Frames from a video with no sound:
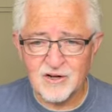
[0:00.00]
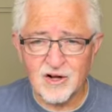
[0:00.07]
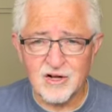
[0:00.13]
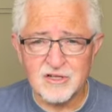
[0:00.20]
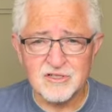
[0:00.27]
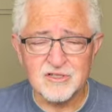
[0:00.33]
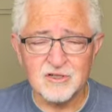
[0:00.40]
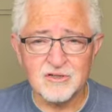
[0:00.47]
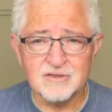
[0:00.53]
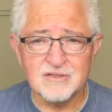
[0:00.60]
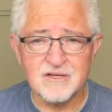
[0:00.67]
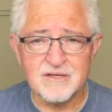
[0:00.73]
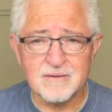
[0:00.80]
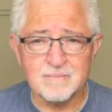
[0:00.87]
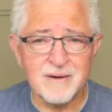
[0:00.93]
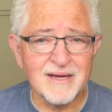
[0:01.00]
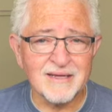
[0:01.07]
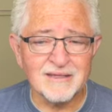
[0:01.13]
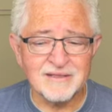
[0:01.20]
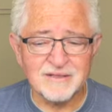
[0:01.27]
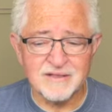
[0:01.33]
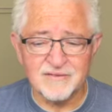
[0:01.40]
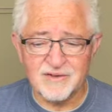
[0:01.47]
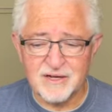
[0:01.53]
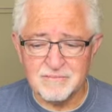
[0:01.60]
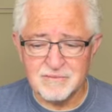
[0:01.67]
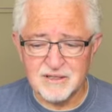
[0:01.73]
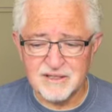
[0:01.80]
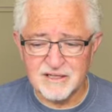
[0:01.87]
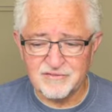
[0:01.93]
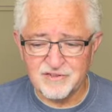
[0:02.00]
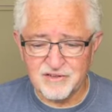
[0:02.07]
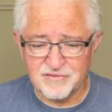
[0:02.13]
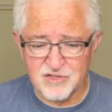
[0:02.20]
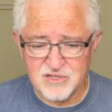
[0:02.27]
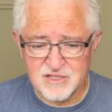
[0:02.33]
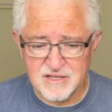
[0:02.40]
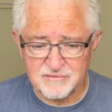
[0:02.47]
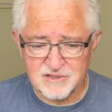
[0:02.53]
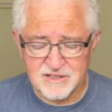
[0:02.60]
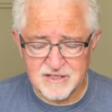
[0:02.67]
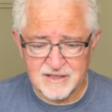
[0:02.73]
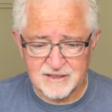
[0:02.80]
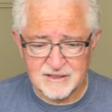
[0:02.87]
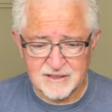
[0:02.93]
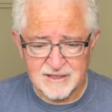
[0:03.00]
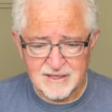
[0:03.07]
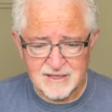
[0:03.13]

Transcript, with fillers: also to the penalty of unbelief in verse 17.